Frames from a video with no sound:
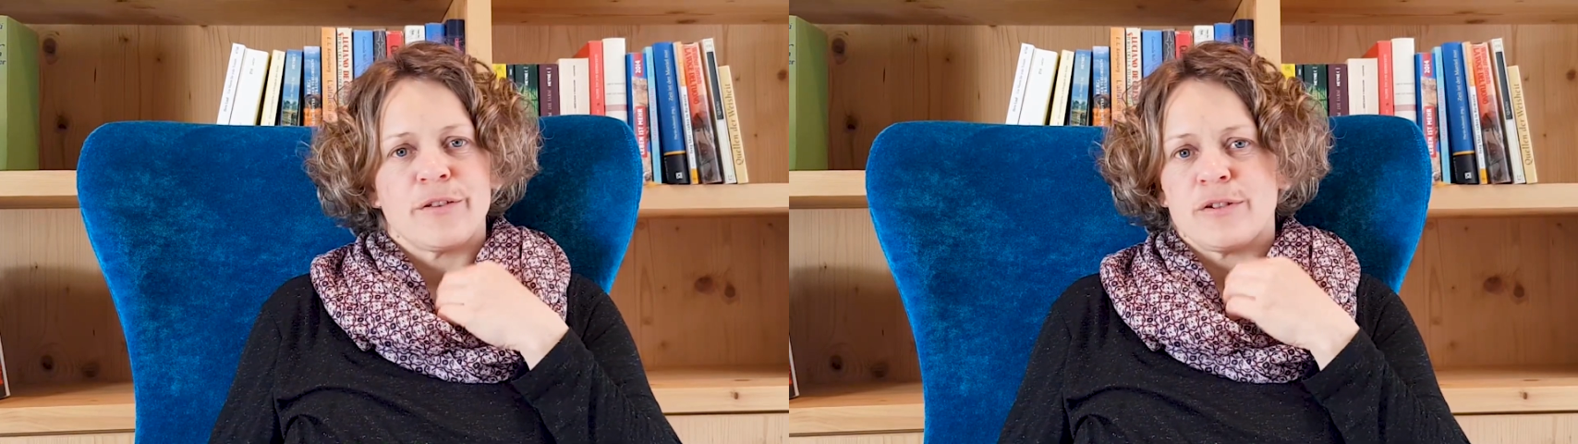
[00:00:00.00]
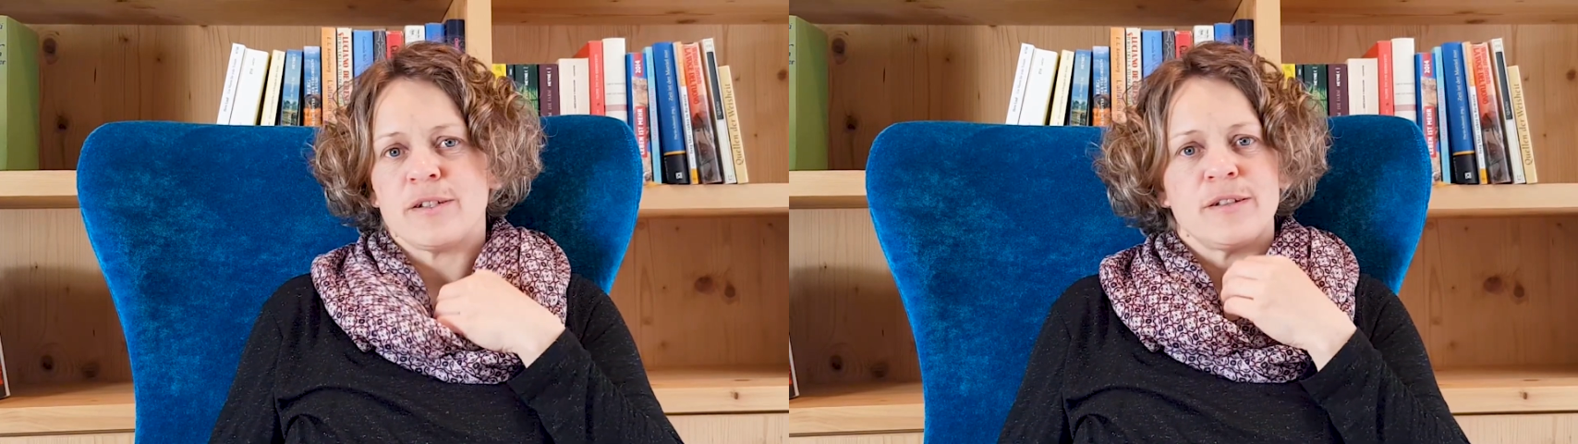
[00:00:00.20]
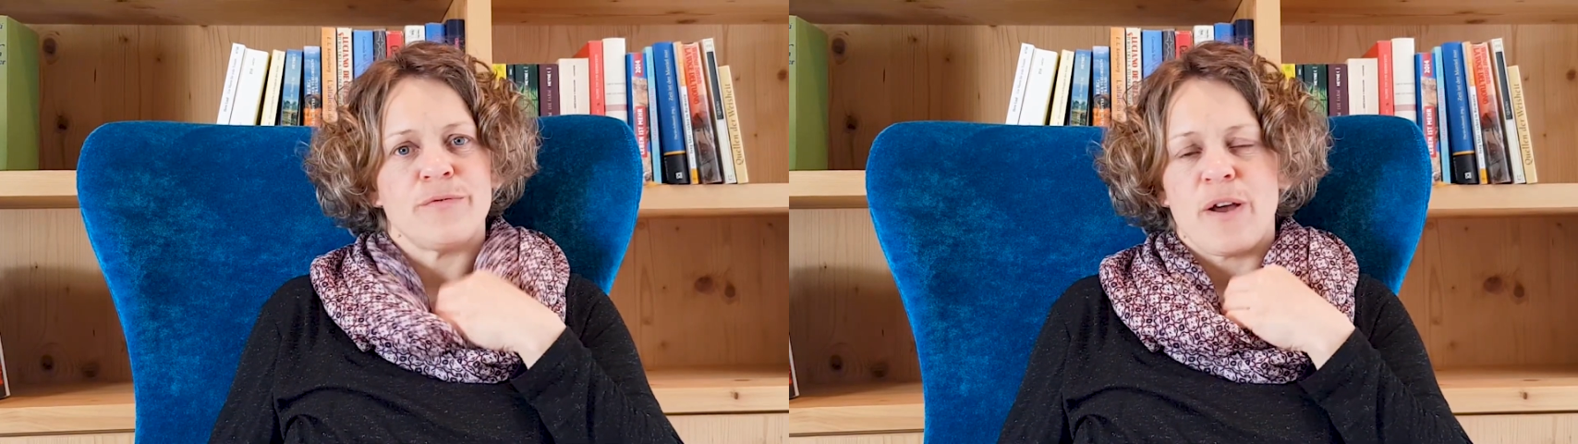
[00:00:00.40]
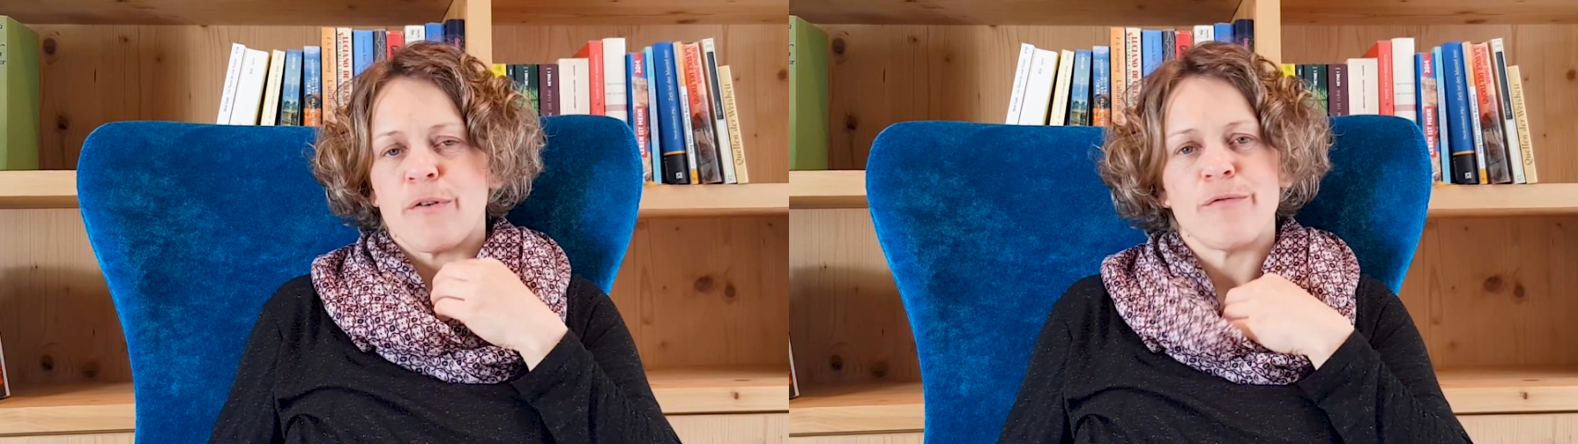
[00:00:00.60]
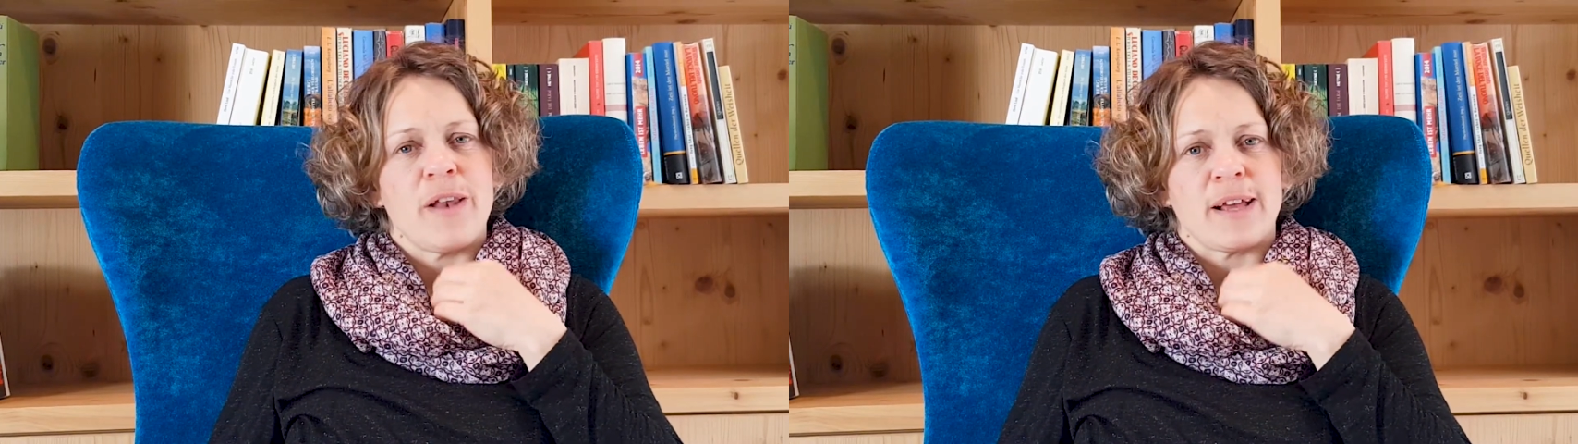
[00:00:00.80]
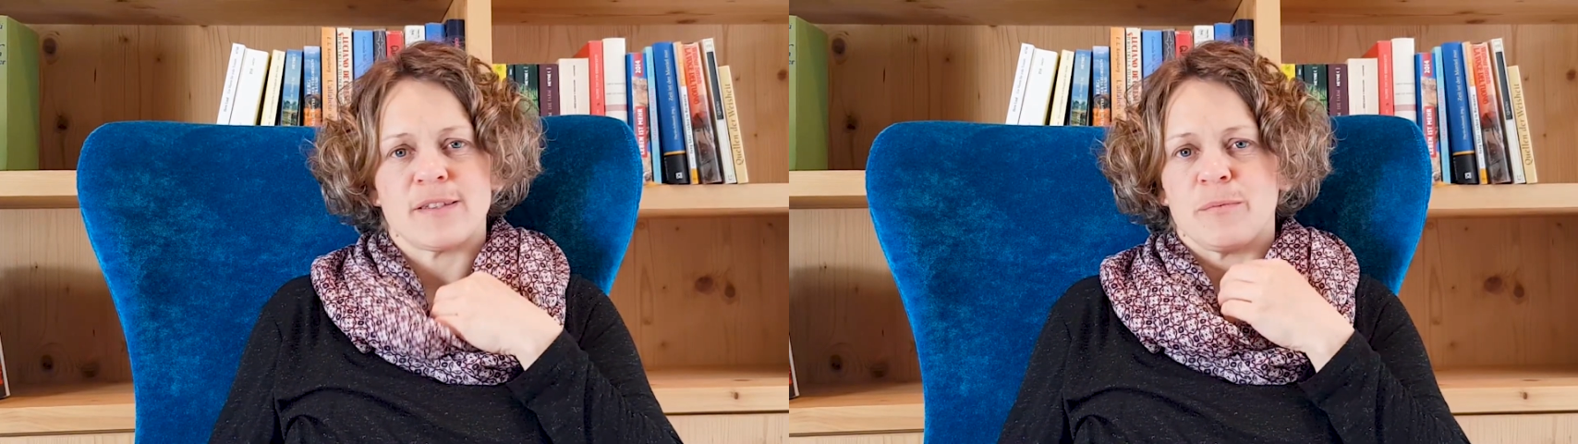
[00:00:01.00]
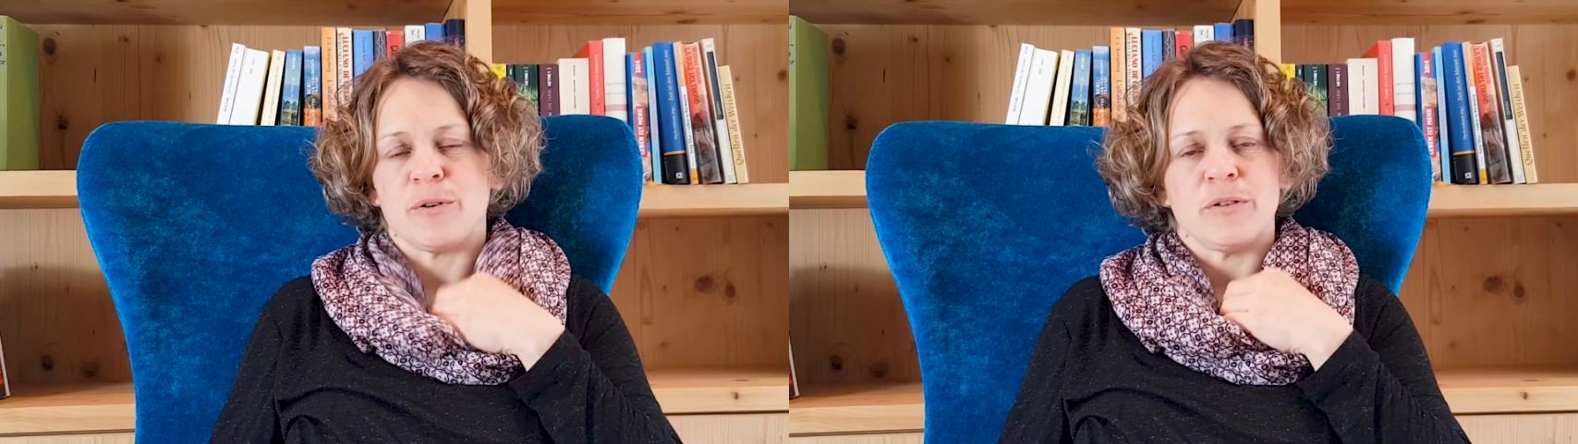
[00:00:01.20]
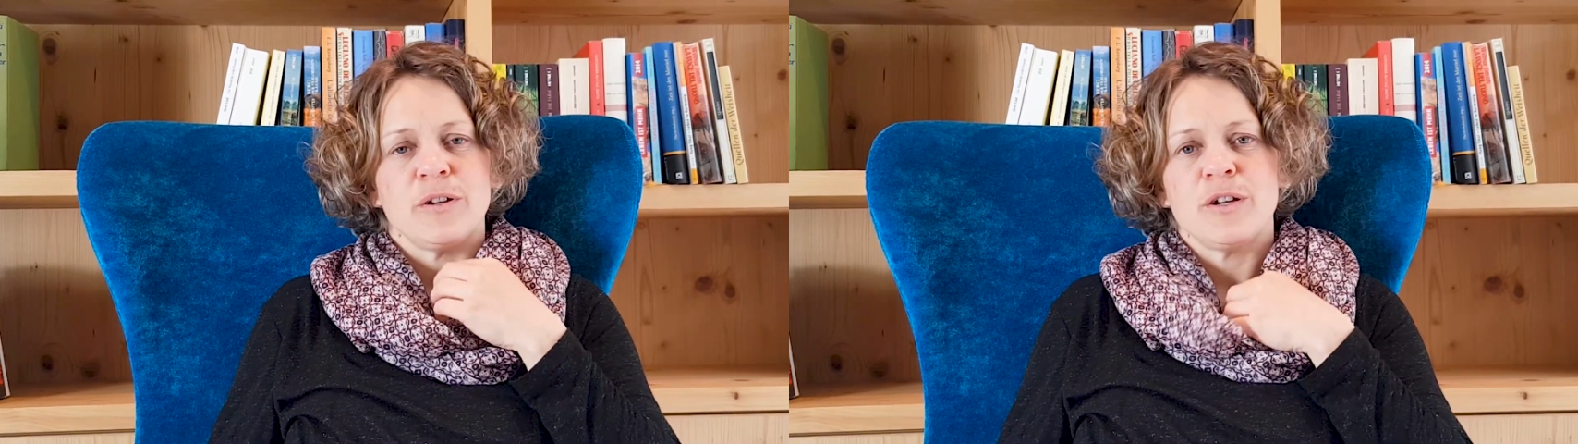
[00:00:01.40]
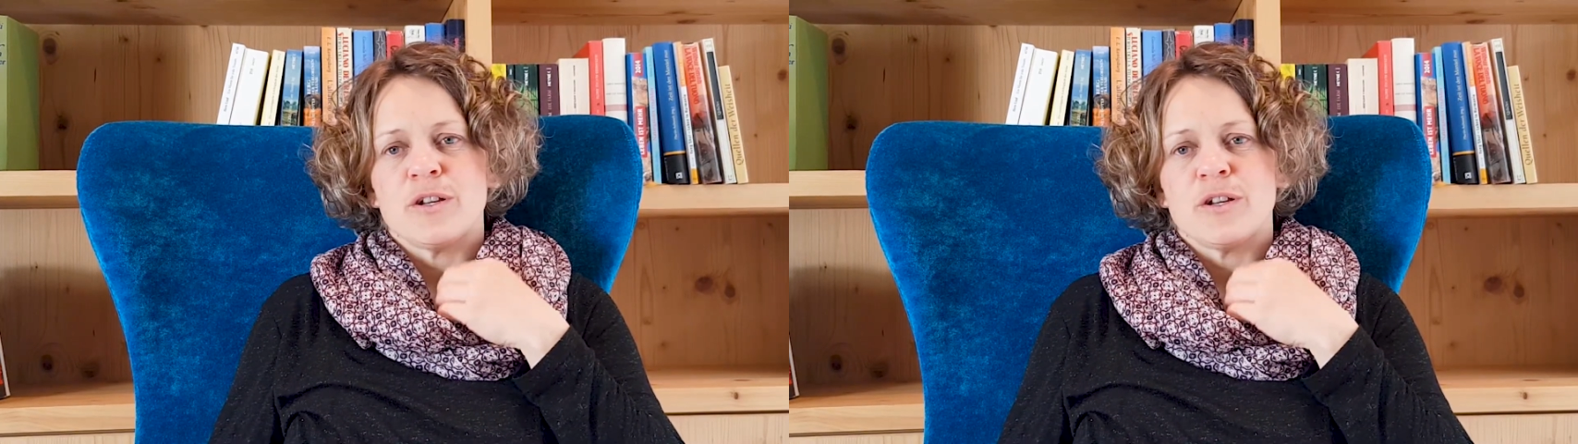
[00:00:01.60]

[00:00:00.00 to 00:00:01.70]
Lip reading: So this is very flexible.